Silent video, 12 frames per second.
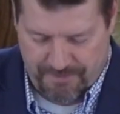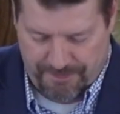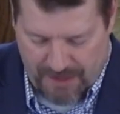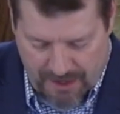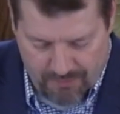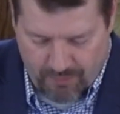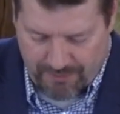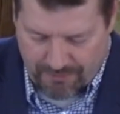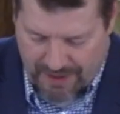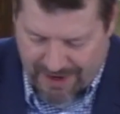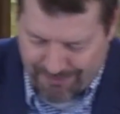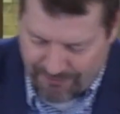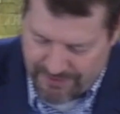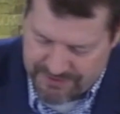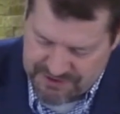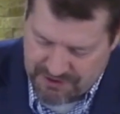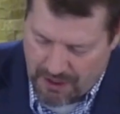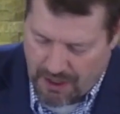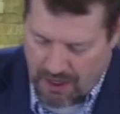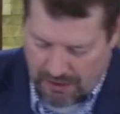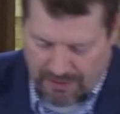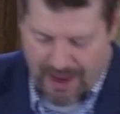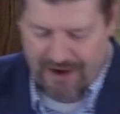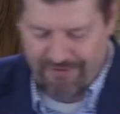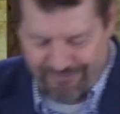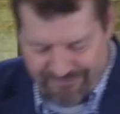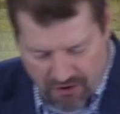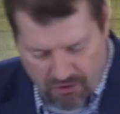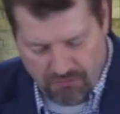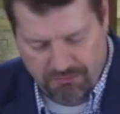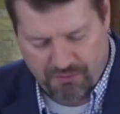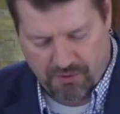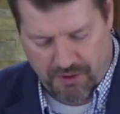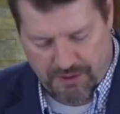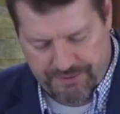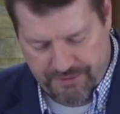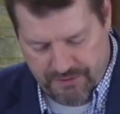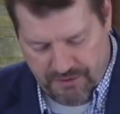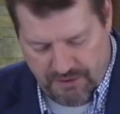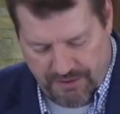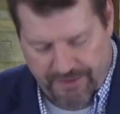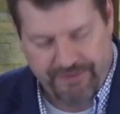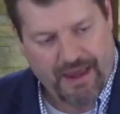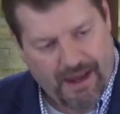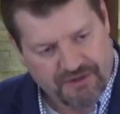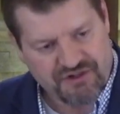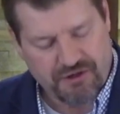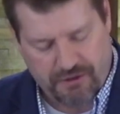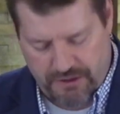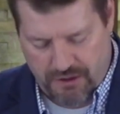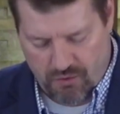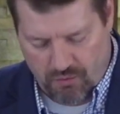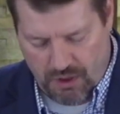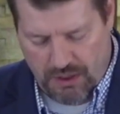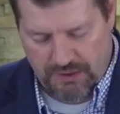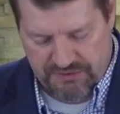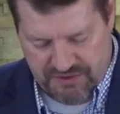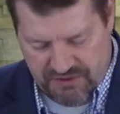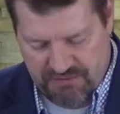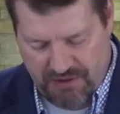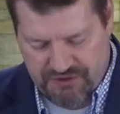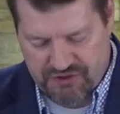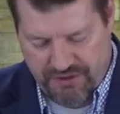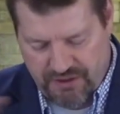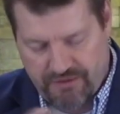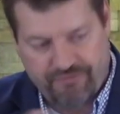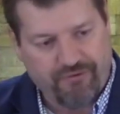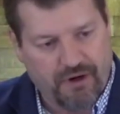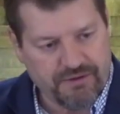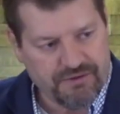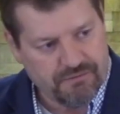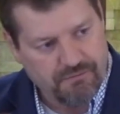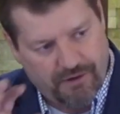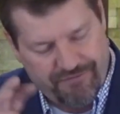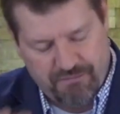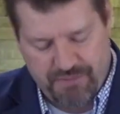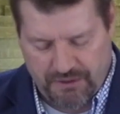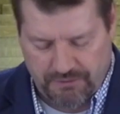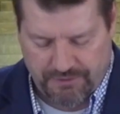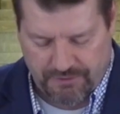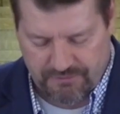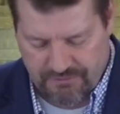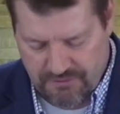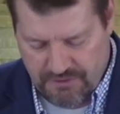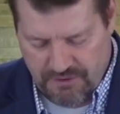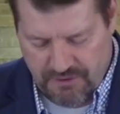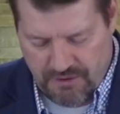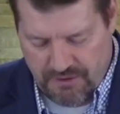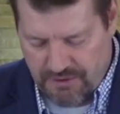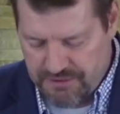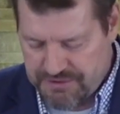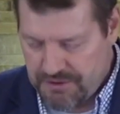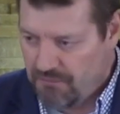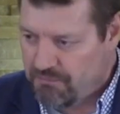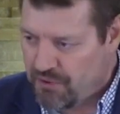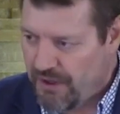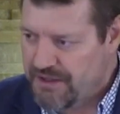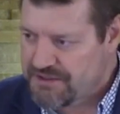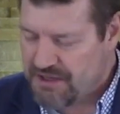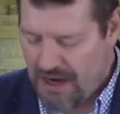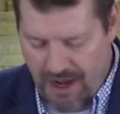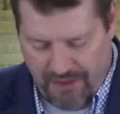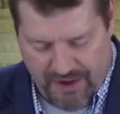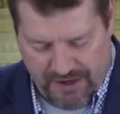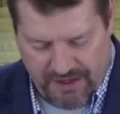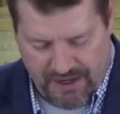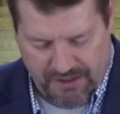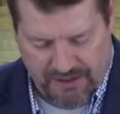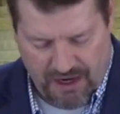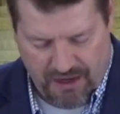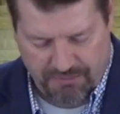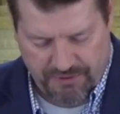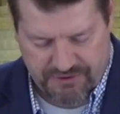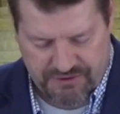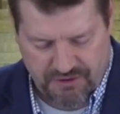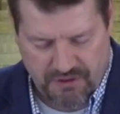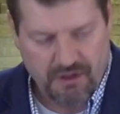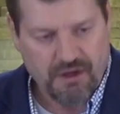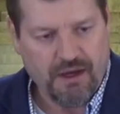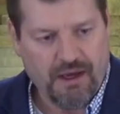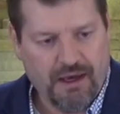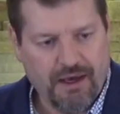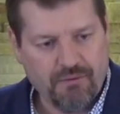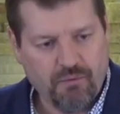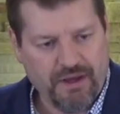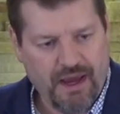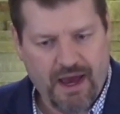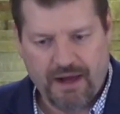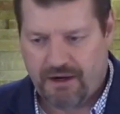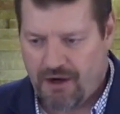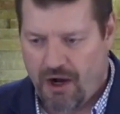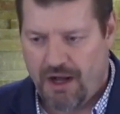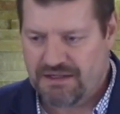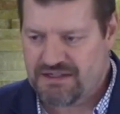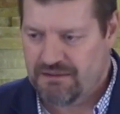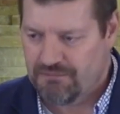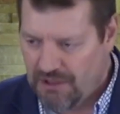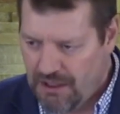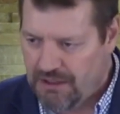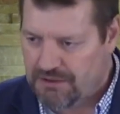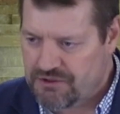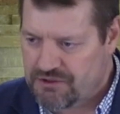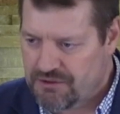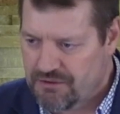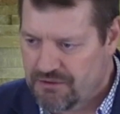And we were able to install a lot of foam board in the exterior walls, especially in the front of the building. So praise God, that got accomplished and we had an awesome lunch.